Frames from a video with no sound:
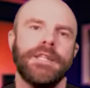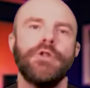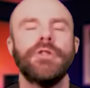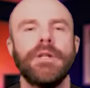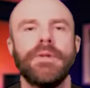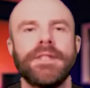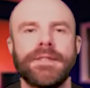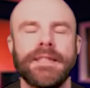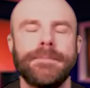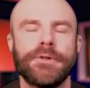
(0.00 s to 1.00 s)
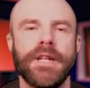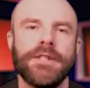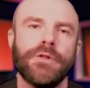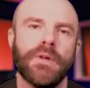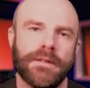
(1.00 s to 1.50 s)
Usually with the sleep
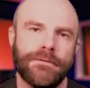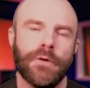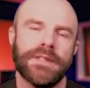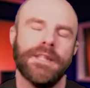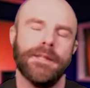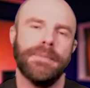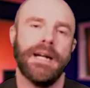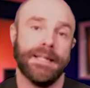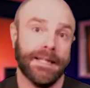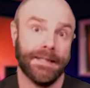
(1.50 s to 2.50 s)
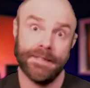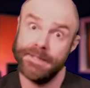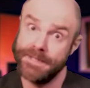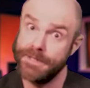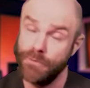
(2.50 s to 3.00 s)
strains, you want to focus on the body highs,
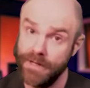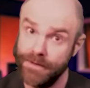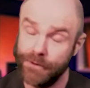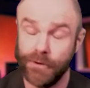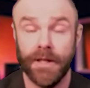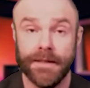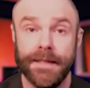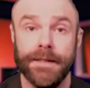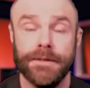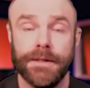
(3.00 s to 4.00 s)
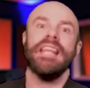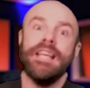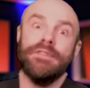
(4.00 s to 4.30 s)
and this is one of the strongest hitters.